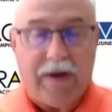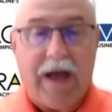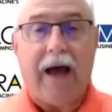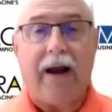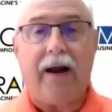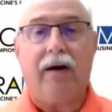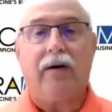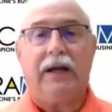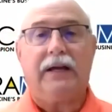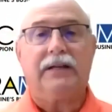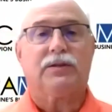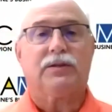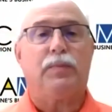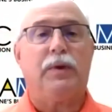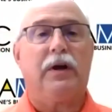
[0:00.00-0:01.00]
we've got
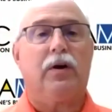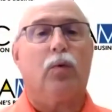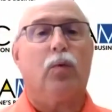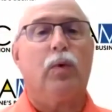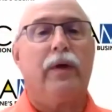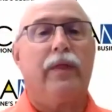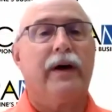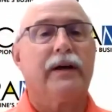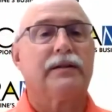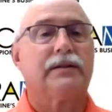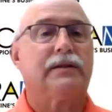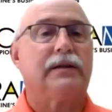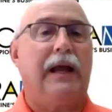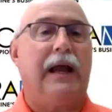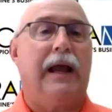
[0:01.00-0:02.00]
our guest speaker with
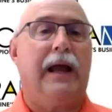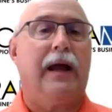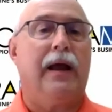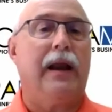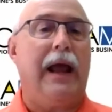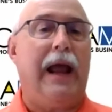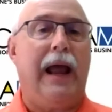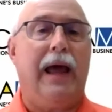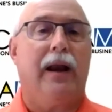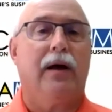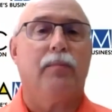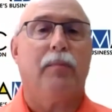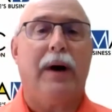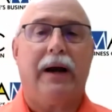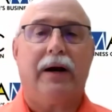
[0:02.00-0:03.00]
us, and
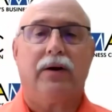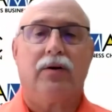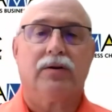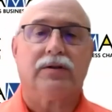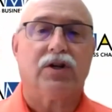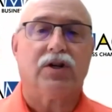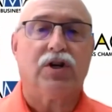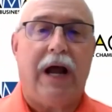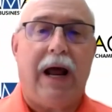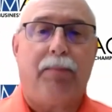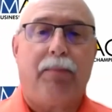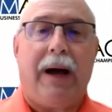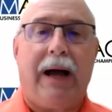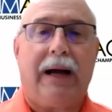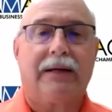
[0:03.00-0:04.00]
Anna monitors a
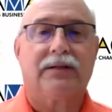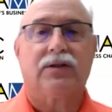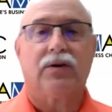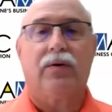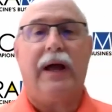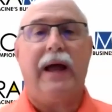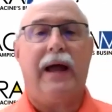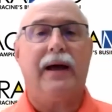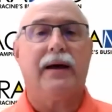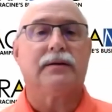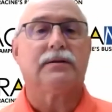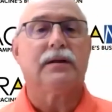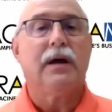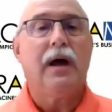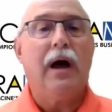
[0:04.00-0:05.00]
chat box. So
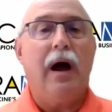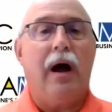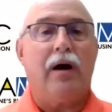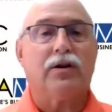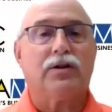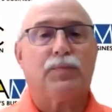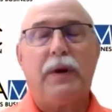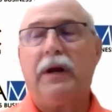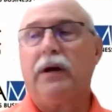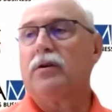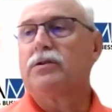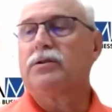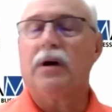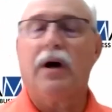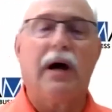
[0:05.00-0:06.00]
as our
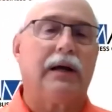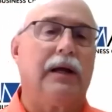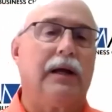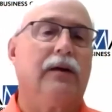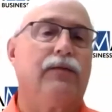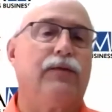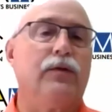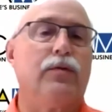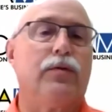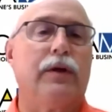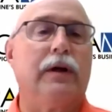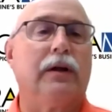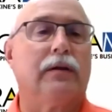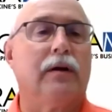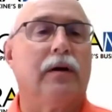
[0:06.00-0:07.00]
speaker's talking, if you
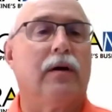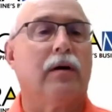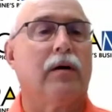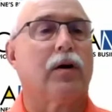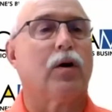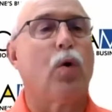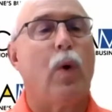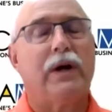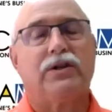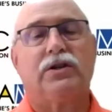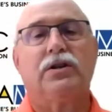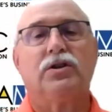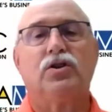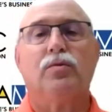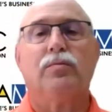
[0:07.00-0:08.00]
think there are
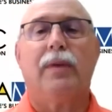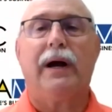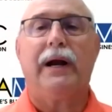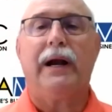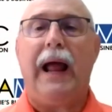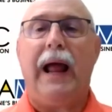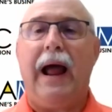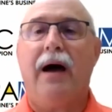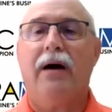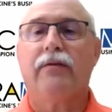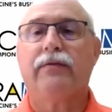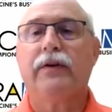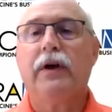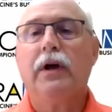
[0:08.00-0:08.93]
questions you might have,